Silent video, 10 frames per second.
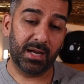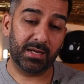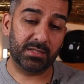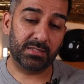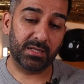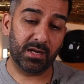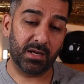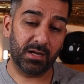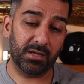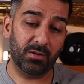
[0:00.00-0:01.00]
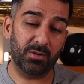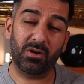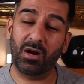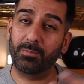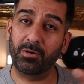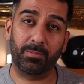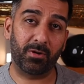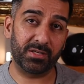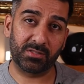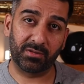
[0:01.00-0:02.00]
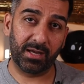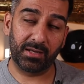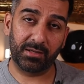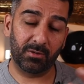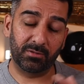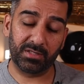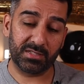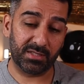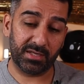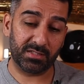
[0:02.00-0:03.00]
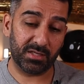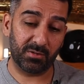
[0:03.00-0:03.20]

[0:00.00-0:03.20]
And, you know, you can't put a price on that, on these things.